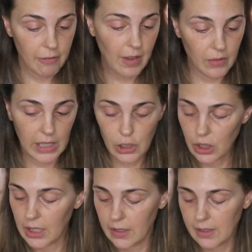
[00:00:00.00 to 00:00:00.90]

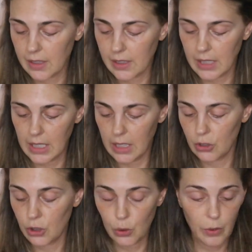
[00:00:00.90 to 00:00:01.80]
foundation, and this is
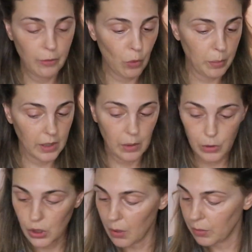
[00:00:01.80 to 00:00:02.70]
the Dewy formula,
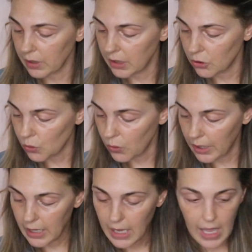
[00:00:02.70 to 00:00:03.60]
which I really
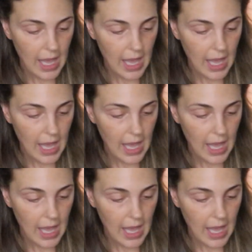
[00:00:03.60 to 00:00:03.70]
enjoy.